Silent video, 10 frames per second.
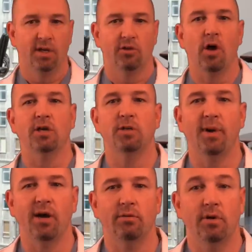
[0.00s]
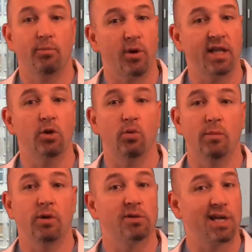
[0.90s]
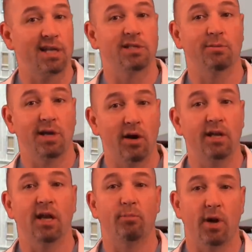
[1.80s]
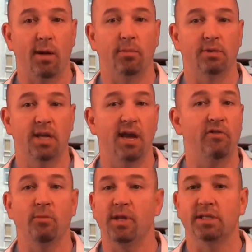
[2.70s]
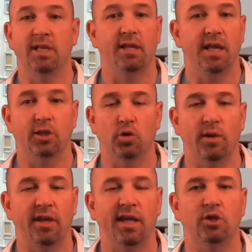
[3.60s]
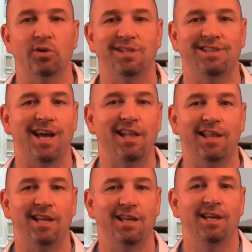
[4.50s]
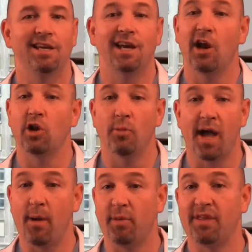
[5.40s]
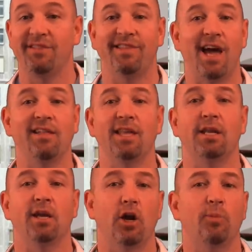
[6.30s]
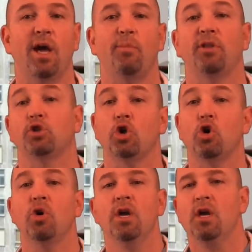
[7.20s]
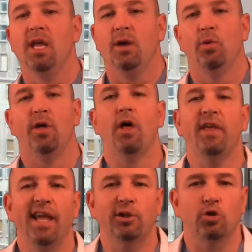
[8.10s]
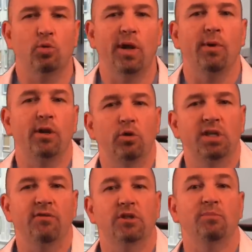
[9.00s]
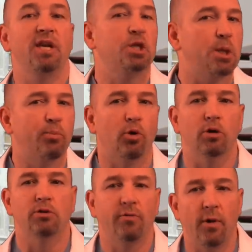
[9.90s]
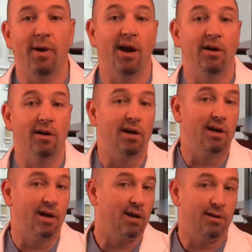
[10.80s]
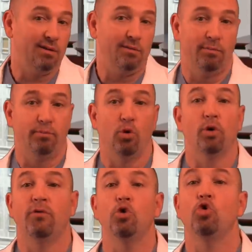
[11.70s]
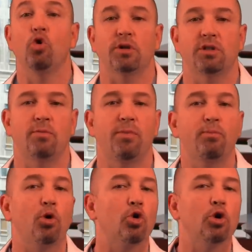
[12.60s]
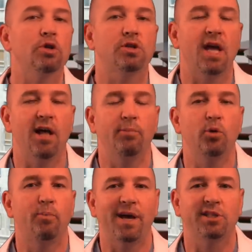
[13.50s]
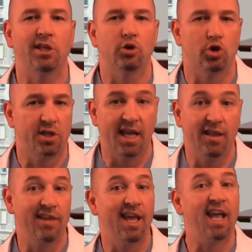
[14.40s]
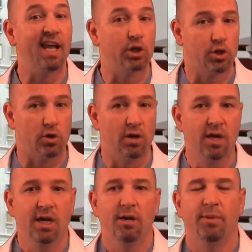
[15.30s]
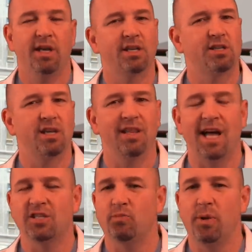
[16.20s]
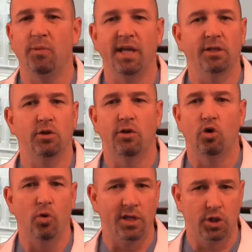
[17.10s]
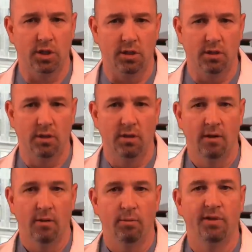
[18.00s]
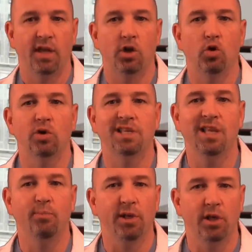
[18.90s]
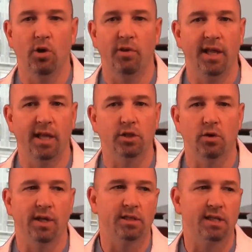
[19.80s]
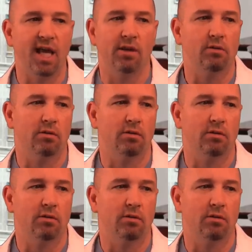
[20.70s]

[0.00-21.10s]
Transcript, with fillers: talks about a pregnant woman who's got some cardiac problems, and everybody's getting the answer right. The answer is a dilated cardiomyopathy. Dilated cardiomyopathy. So with all the answers, what I want to do is give you some teaching pearls from our board review course, some pearls to help you best understand the answer, because lots of people answer the question, but they don't deeply know the answer, and that's what